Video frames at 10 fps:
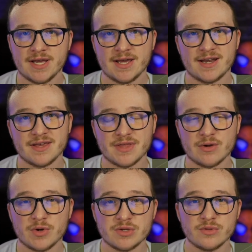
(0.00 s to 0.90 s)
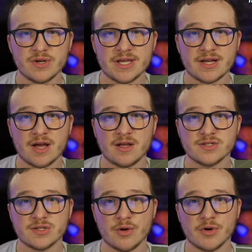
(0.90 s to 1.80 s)
And I think when you look at Kyle
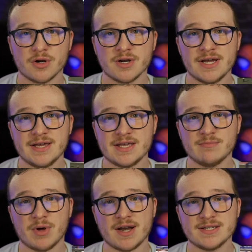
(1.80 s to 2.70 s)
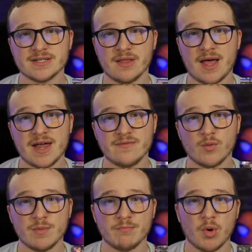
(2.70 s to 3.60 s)
Sloter, he embodies a lot of
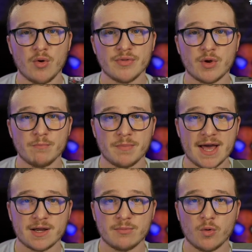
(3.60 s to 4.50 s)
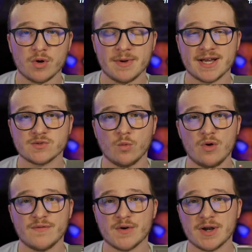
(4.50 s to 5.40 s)
what both backup quarterbacks,
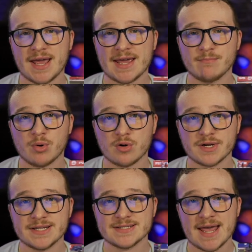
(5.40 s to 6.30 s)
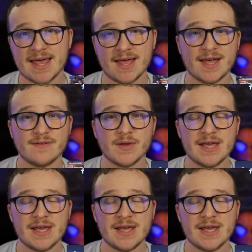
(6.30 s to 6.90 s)
Wolford and Perkins, have,